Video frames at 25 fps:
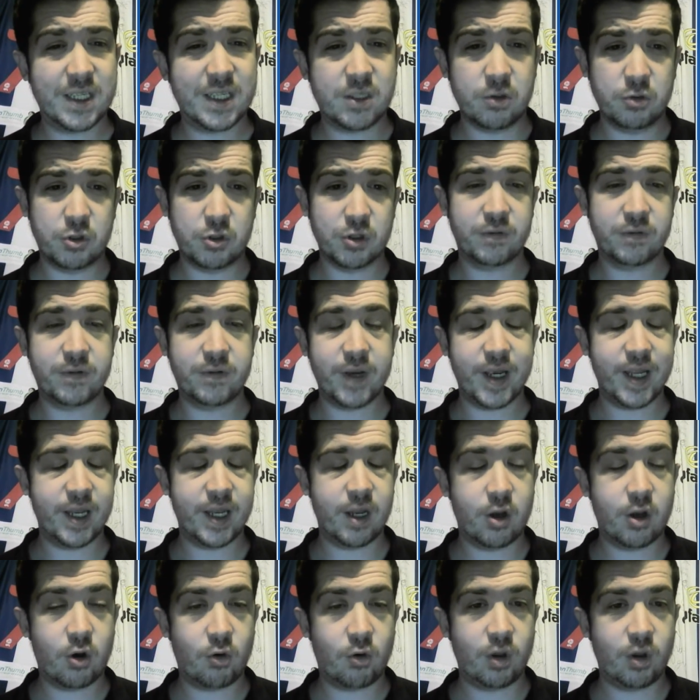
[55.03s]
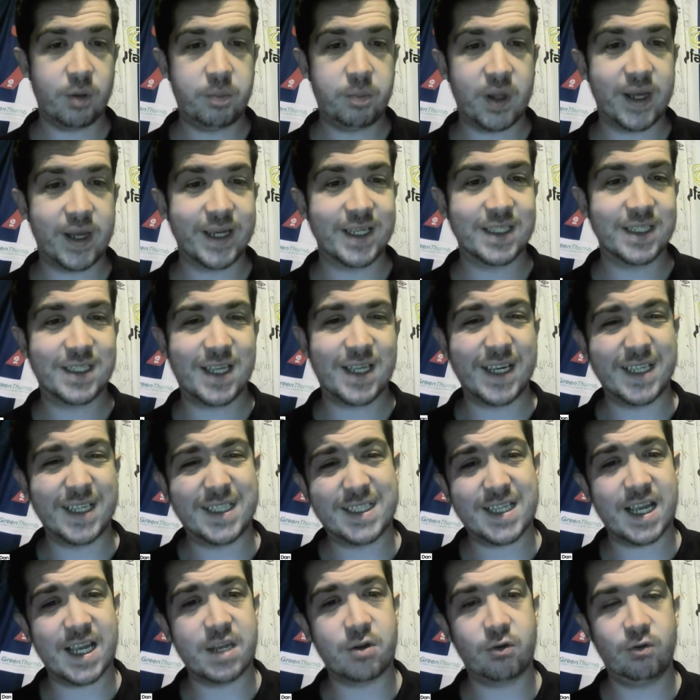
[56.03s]
This will just fit in all the players that he
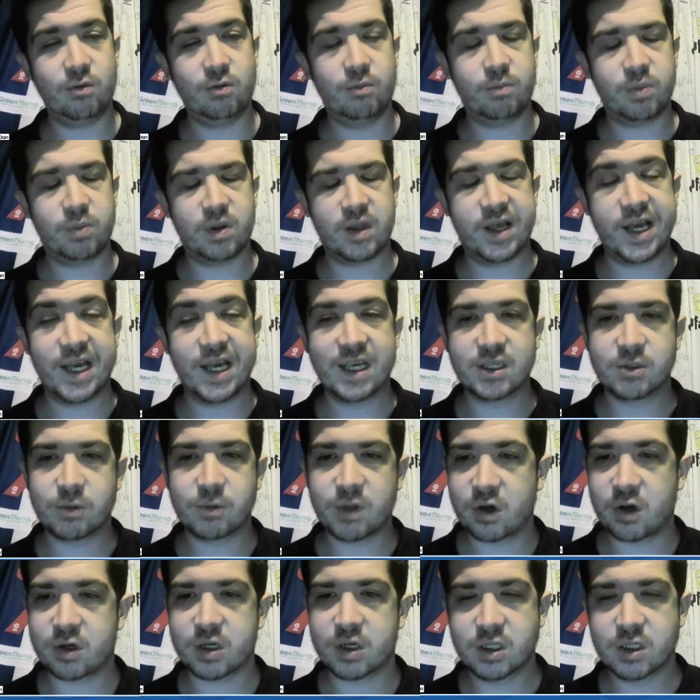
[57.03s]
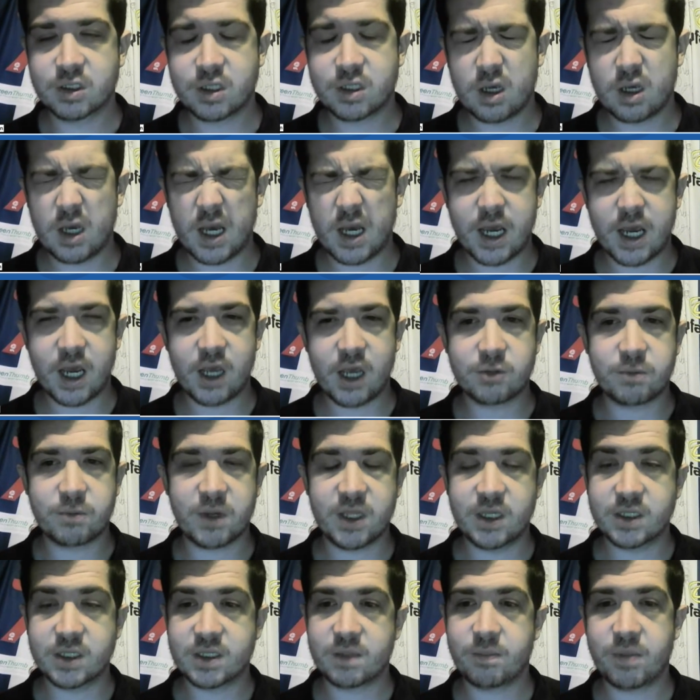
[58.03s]
said will play, as well as
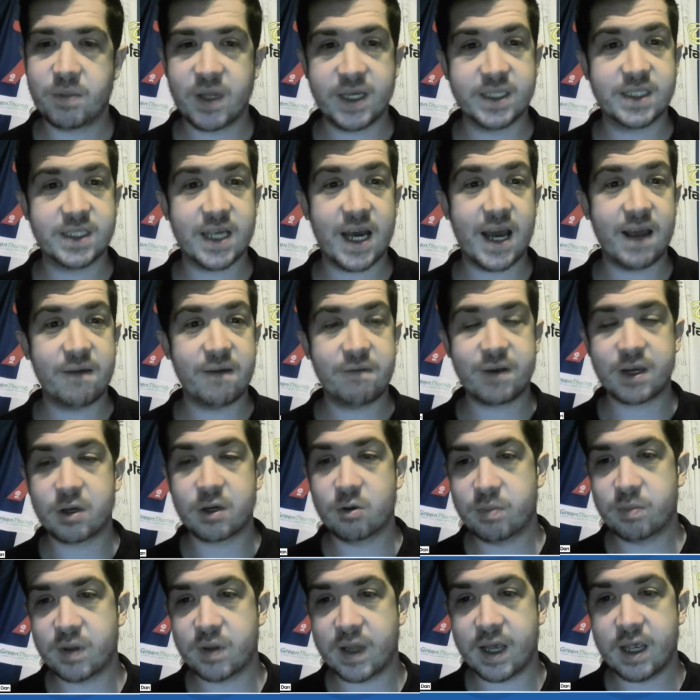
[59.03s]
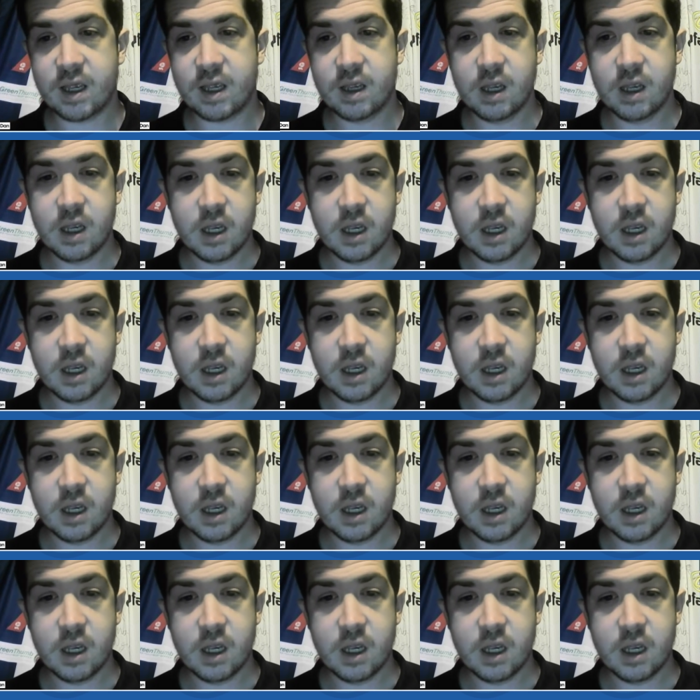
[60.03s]
the players that I think will play.